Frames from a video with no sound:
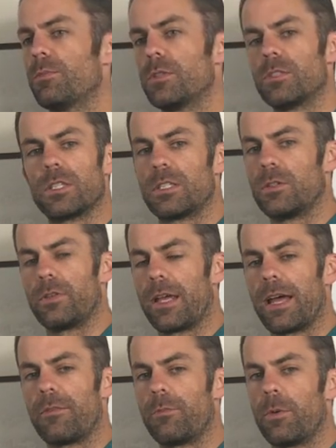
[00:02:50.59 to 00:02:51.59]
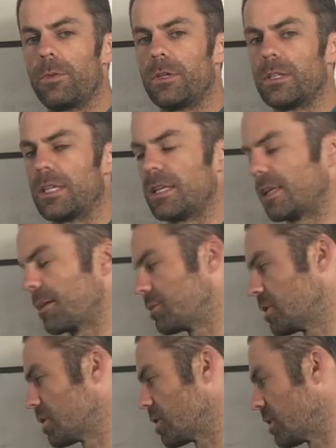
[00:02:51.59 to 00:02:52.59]
but just do they have mobility in that
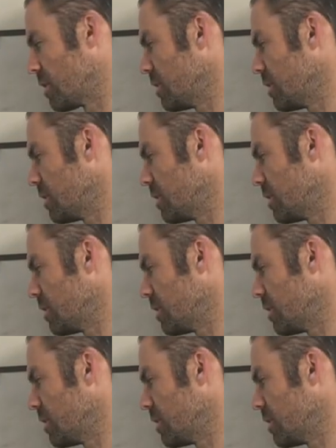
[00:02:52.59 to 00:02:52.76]
position.